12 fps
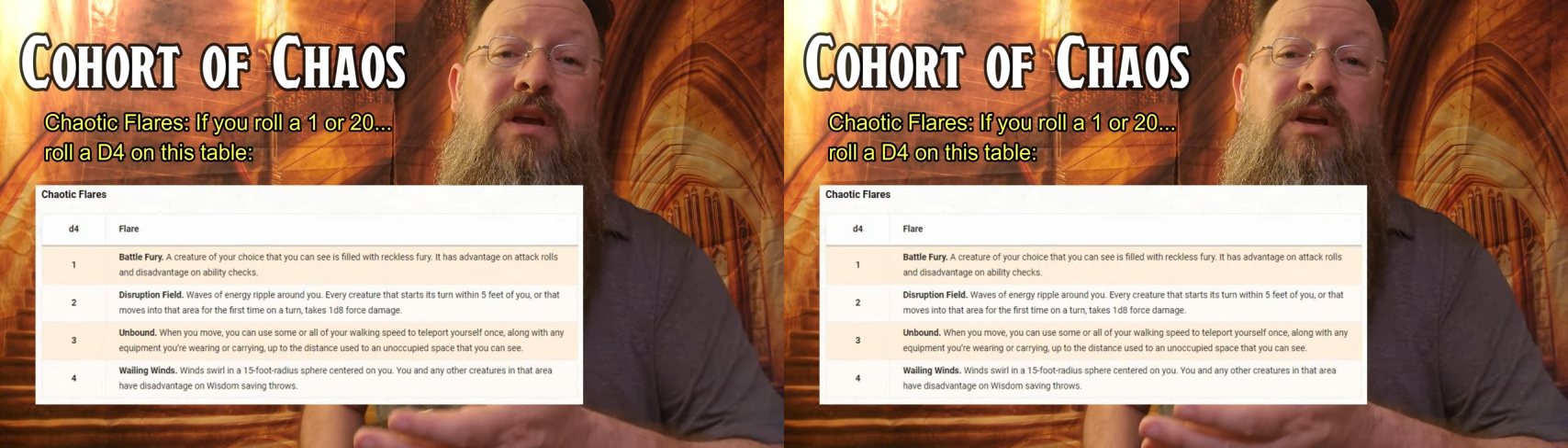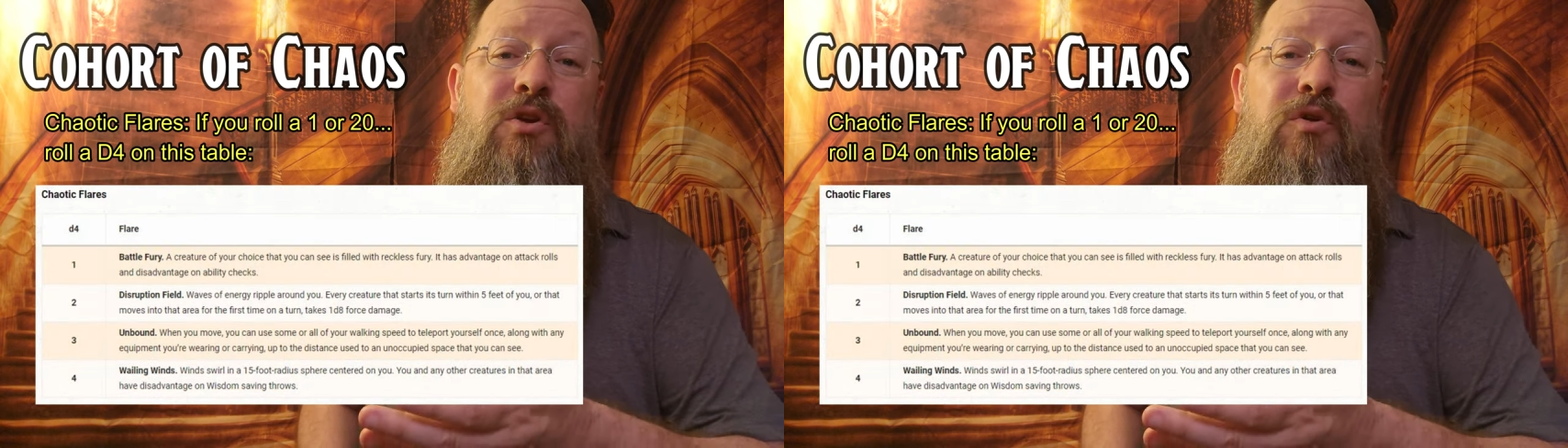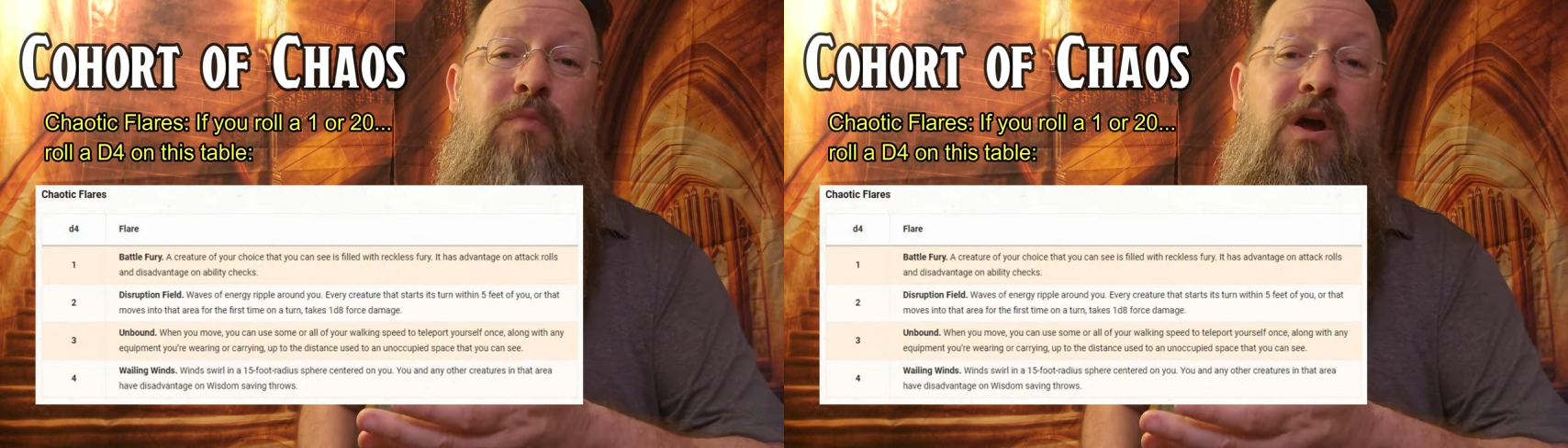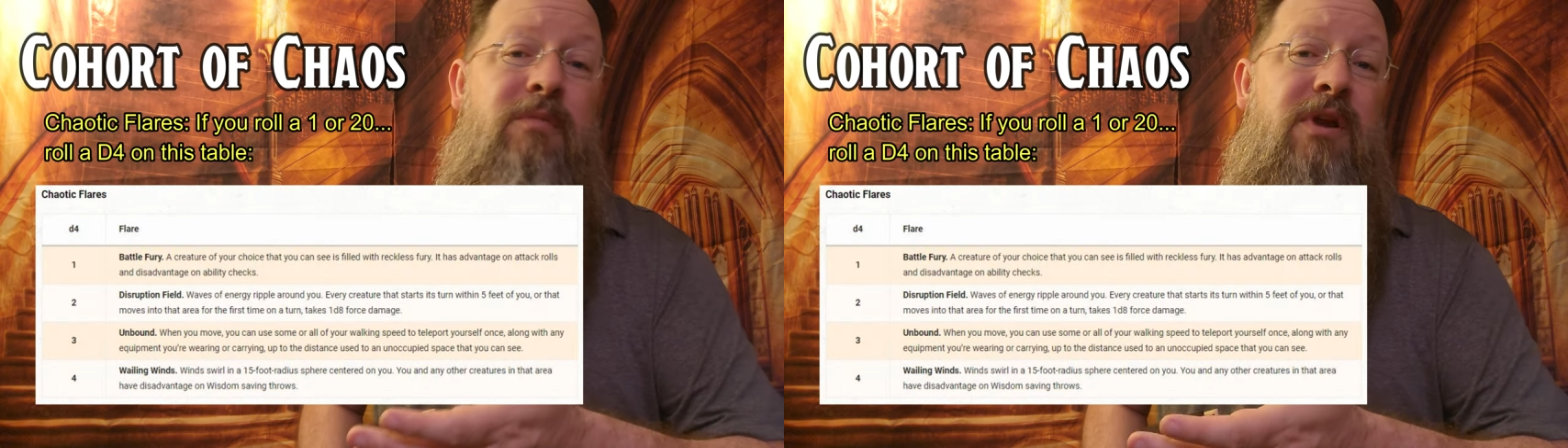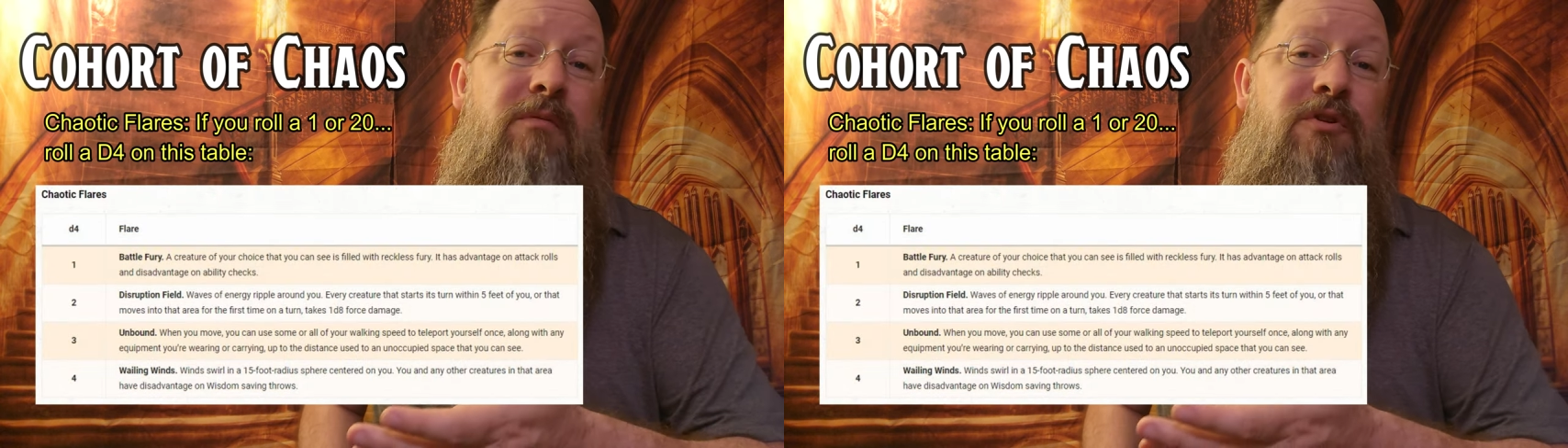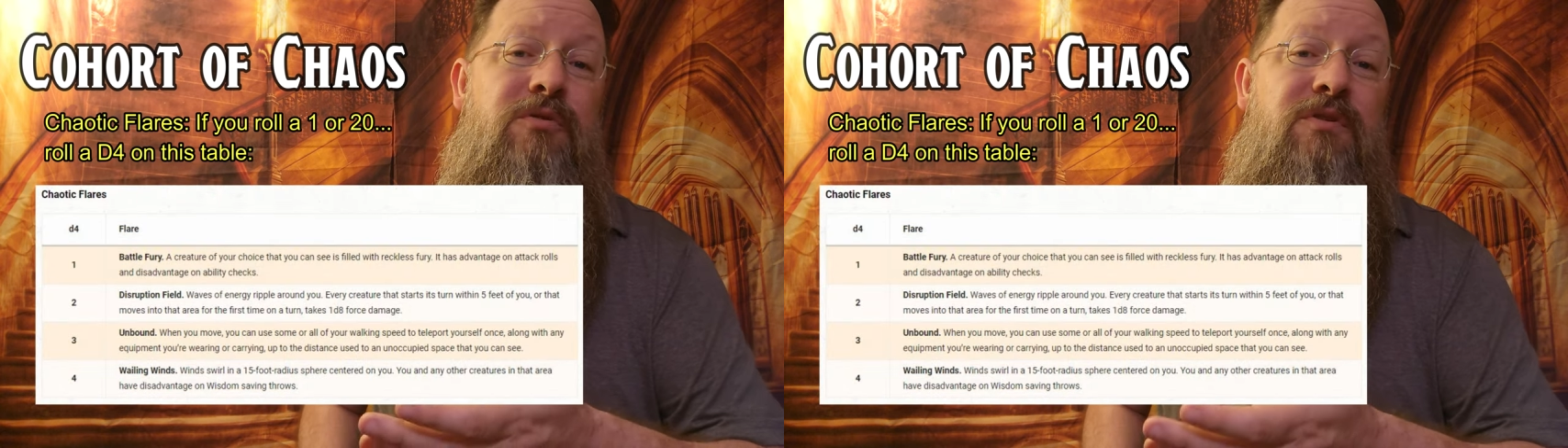You might be
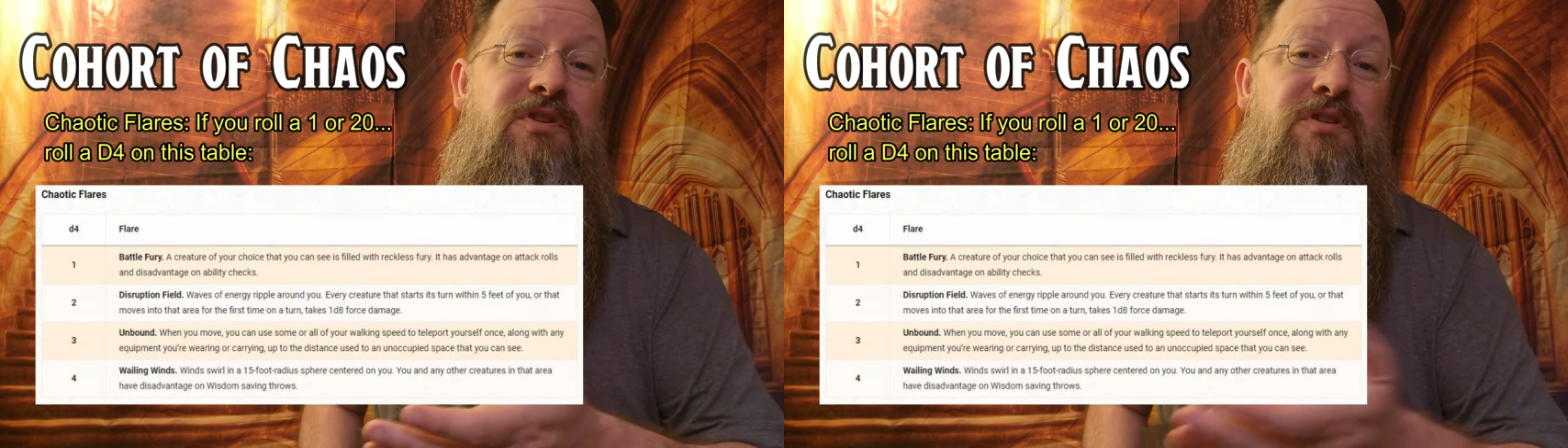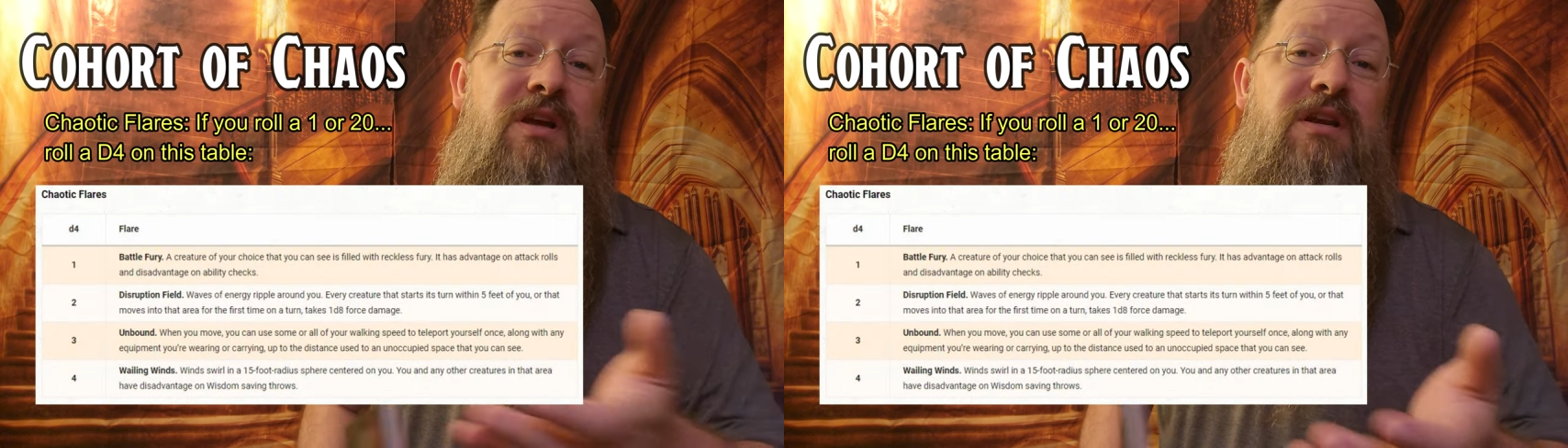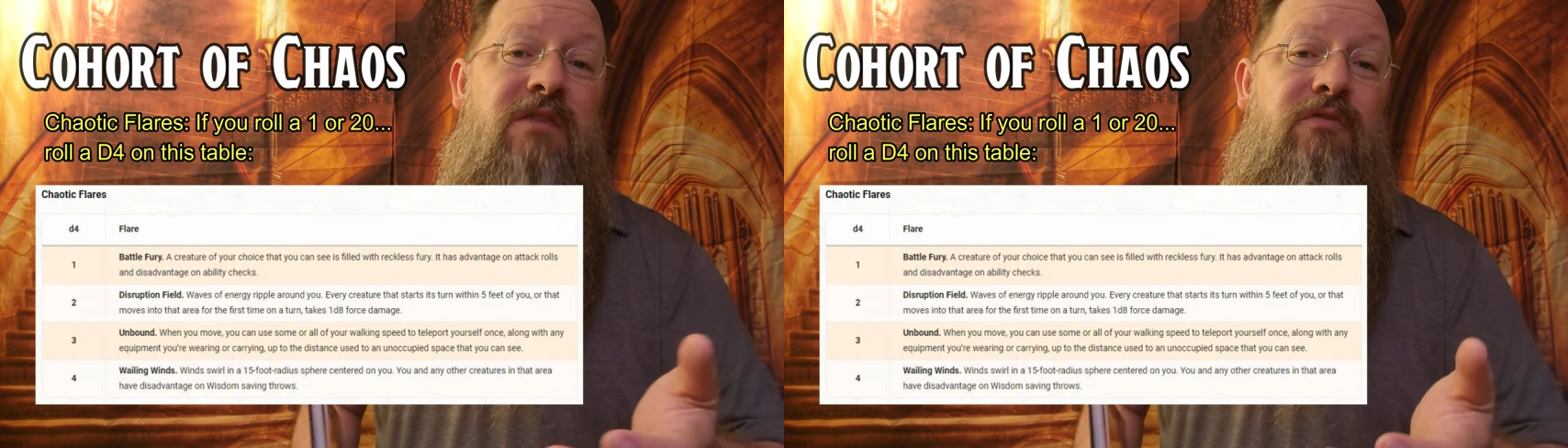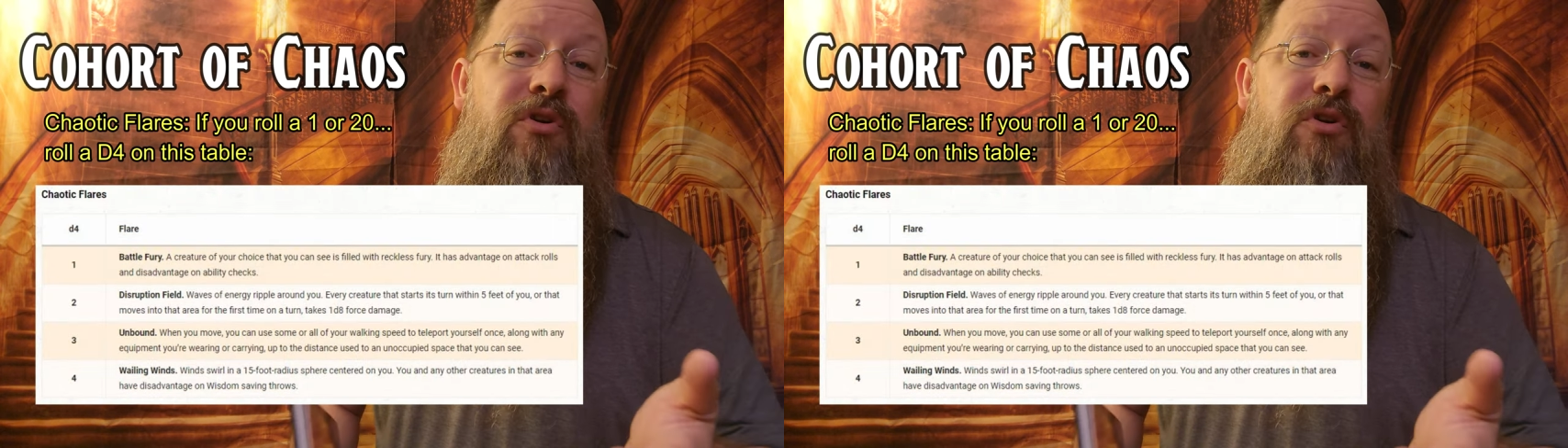able to instead give a